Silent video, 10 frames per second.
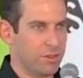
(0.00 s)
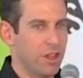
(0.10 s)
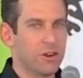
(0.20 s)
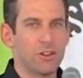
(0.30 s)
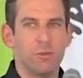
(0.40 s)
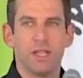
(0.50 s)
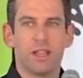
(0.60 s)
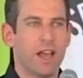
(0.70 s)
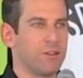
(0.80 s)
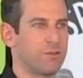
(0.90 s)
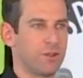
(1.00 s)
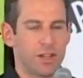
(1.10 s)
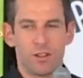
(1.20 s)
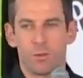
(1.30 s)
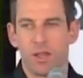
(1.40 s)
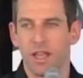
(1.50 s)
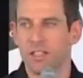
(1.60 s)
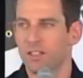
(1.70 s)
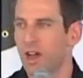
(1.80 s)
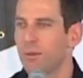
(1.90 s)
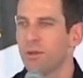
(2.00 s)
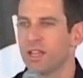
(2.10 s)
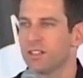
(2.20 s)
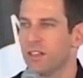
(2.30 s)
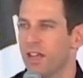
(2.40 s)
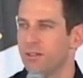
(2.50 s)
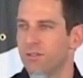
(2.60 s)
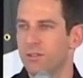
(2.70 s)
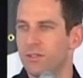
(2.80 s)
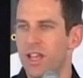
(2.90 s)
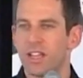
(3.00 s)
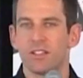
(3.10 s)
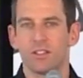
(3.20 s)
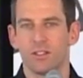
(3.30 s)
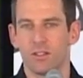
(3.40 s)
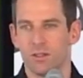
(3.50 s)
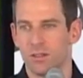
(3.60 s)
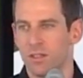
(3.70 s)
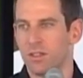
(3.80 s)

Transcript: There could be life on other planets, complex life, technically